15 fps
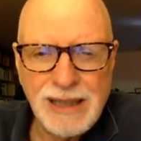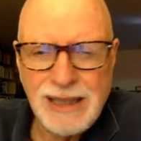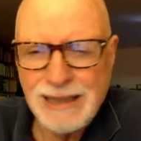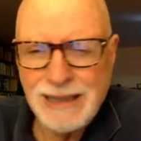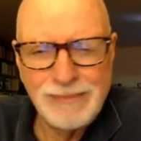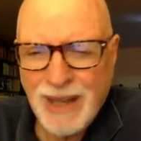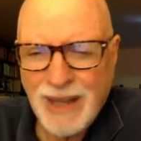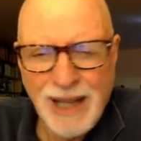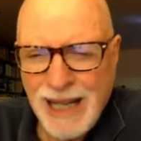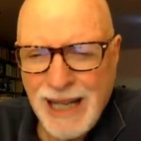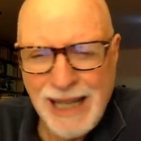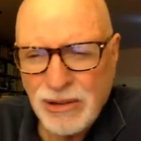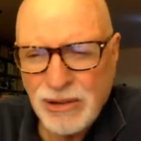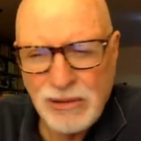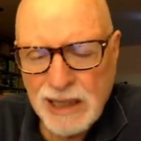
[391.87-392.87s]
And, uh, no,
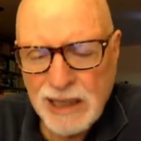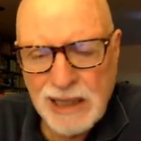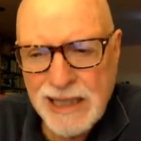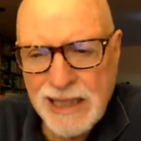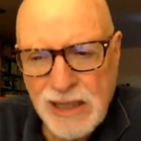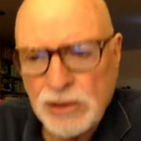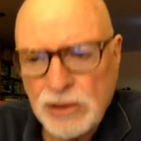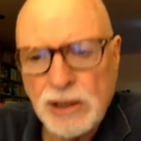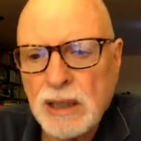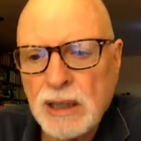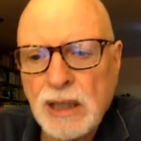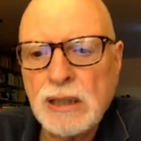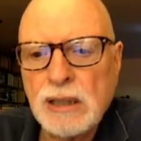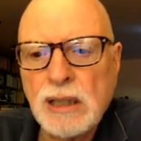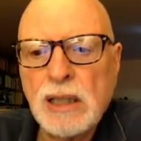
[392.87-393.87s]
I don't think that's good.
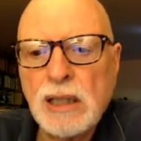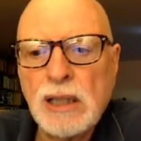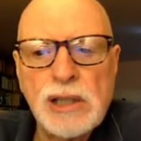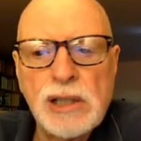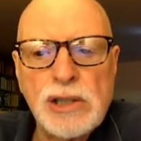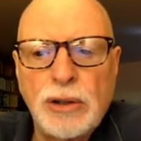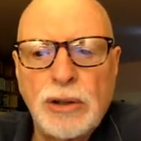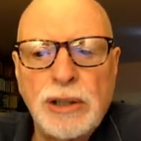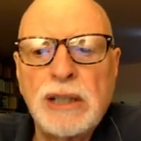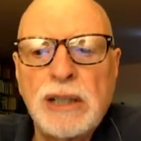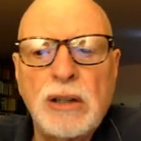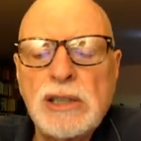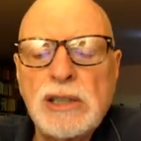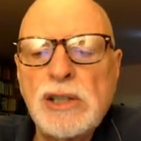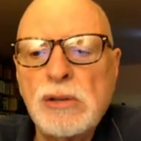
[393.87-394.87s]
I think the historian
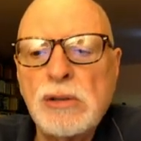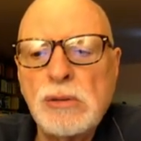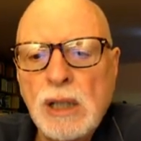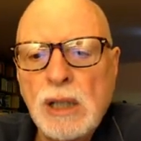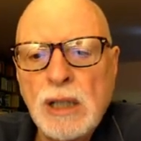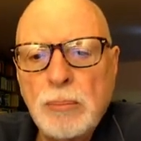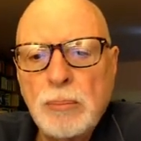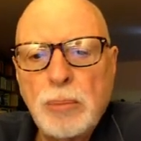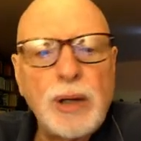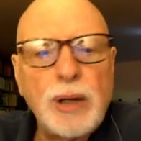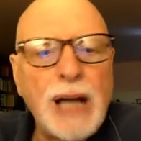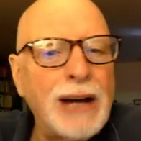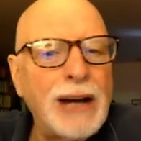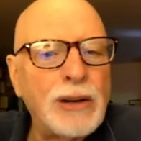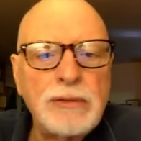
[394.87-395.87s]
ought to put
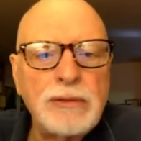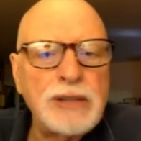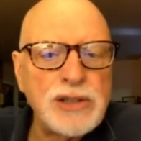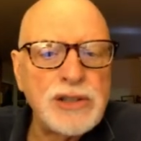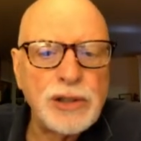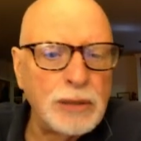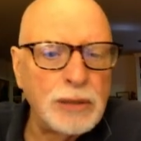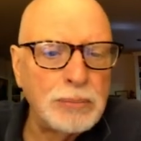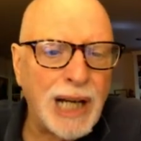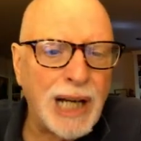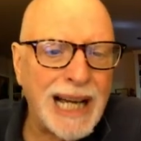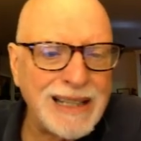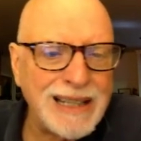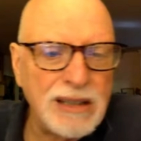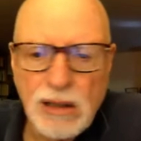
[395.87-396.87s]
out of his or her
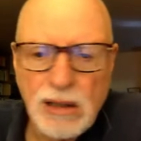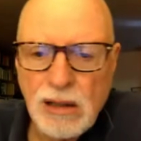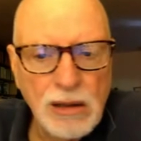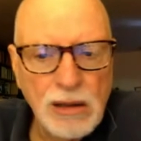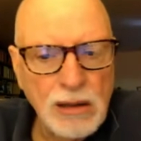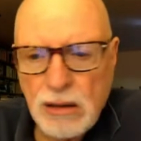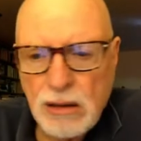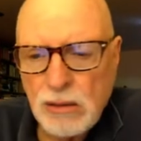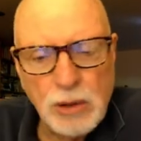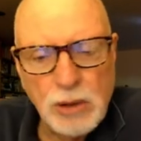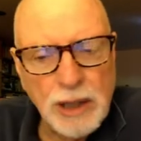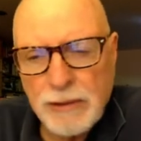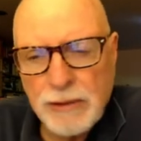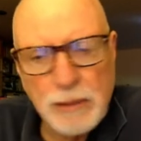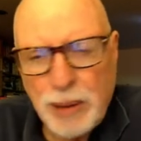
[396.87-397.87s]
mind
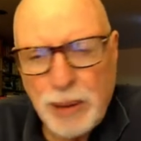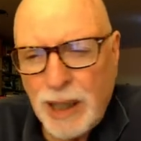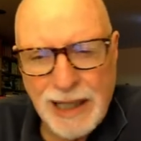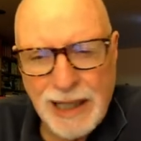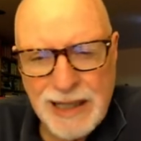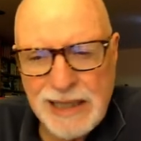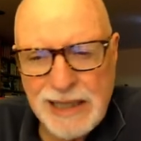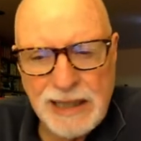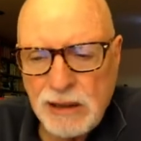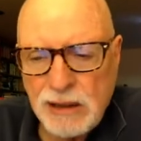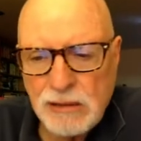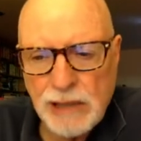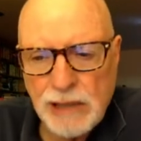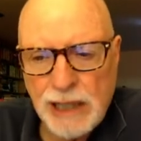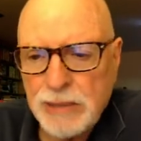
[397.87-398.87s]
whatever policy
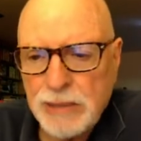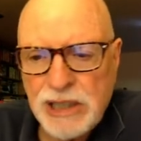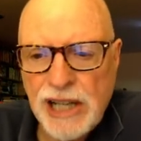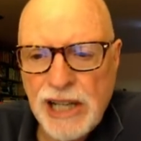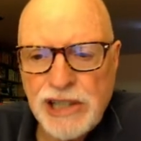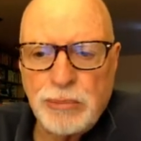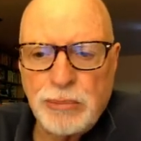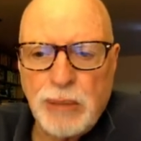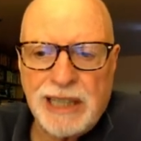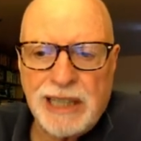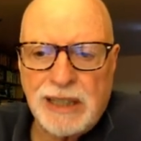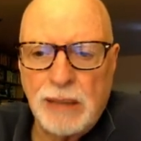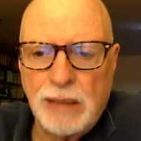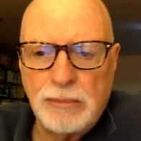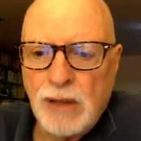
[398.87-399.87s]
recommendation might
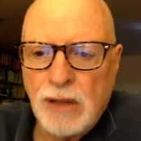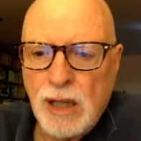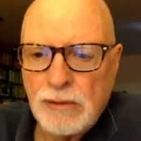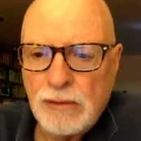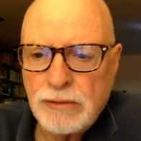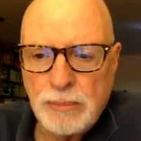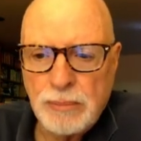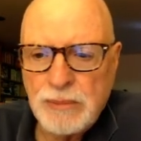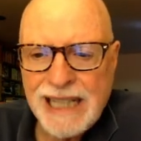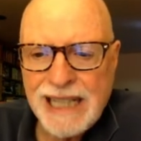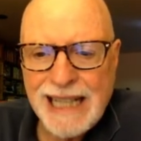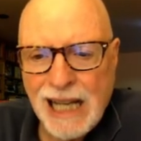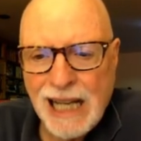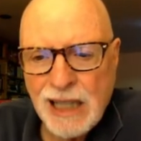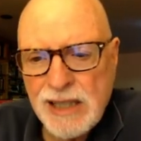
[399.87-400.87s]
come from the
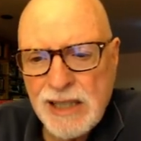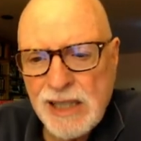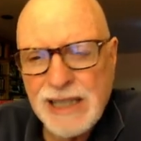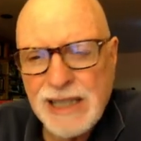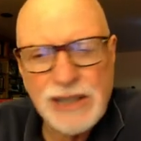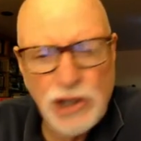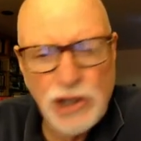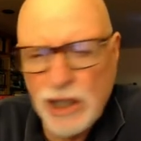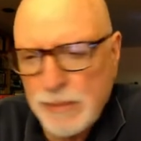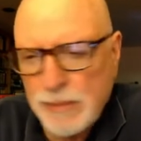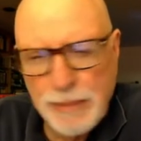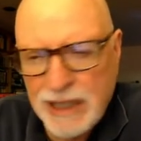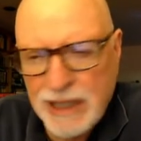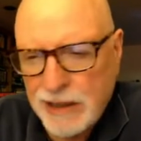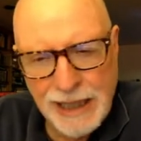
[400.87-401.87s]
analysis and just
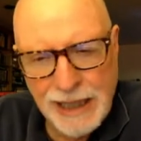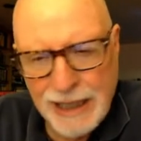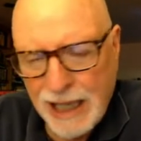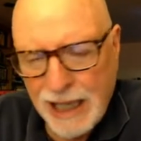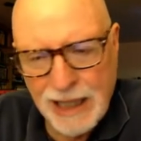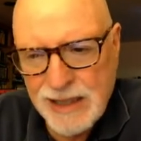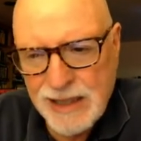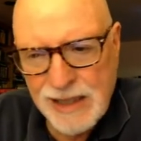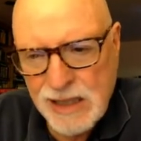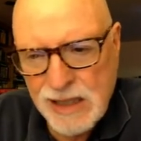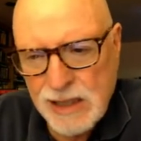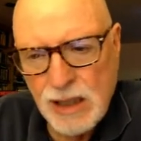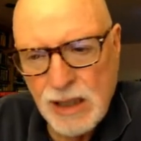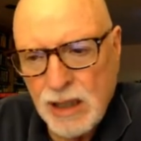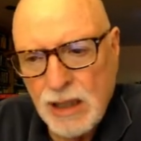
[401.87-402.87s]
make the
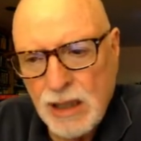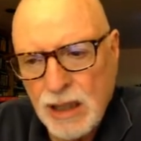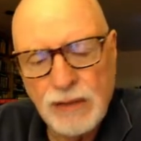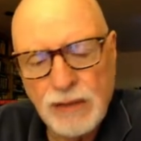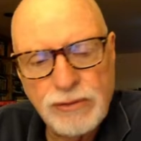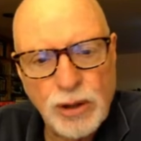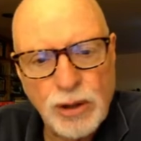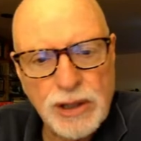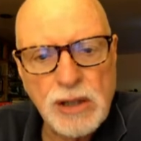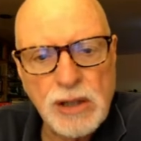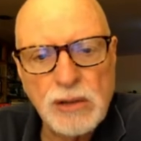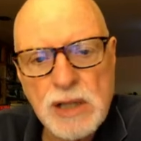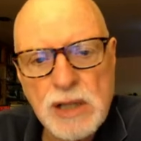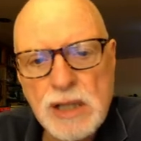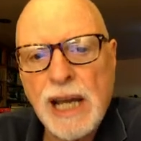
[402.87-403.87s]
analysis uh, for its
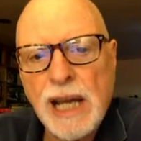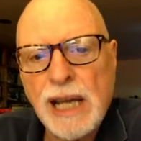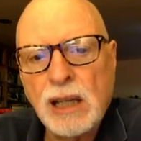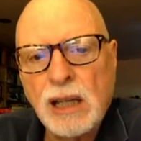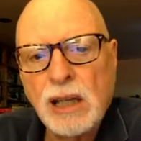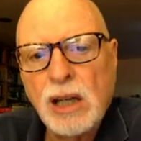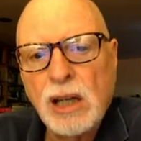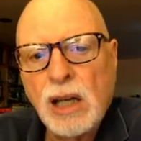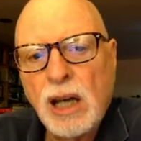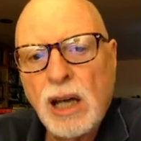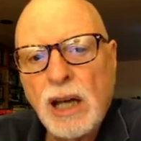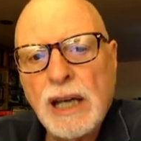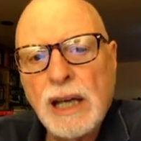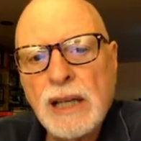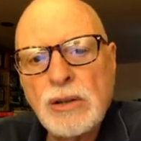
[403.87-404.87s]
own sake
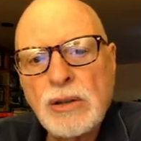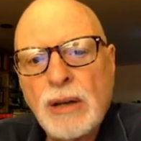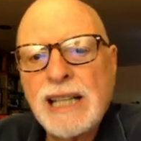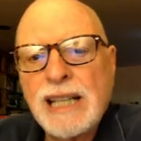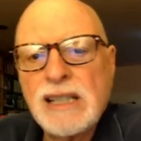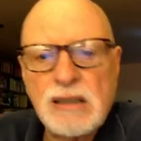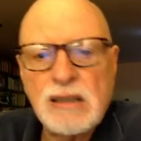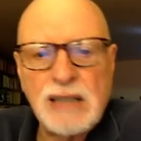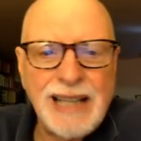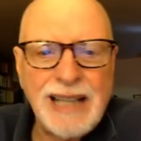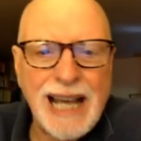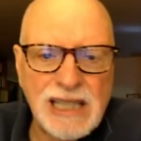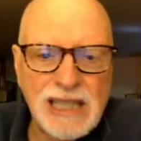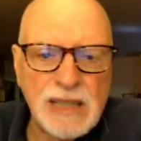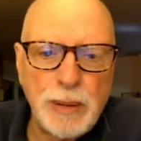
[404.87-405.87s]
and so that's in
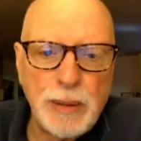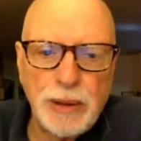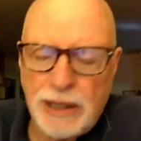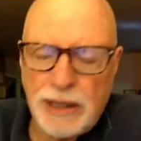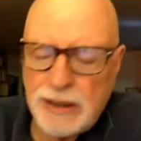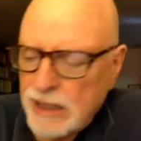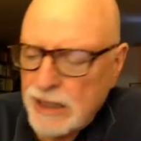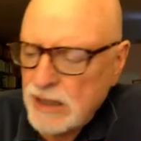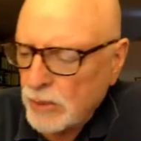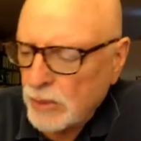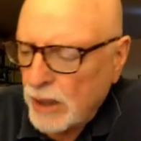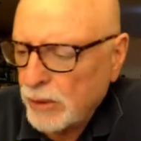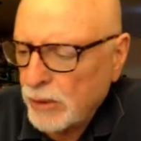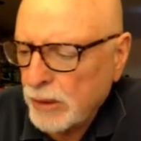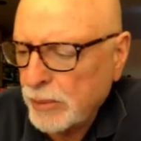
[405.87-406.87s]
that spirit, that's the
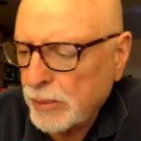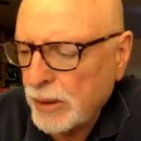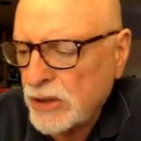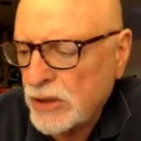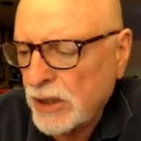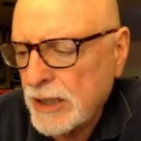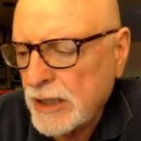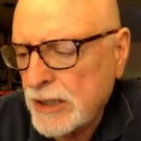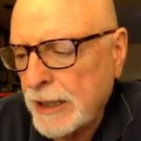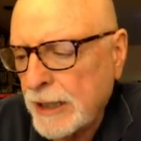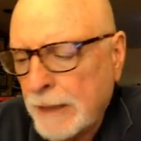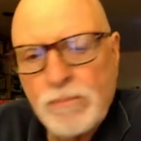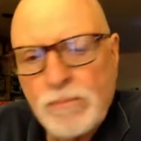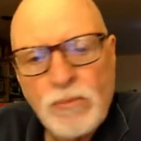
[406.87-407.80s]
way we're approaching this thing.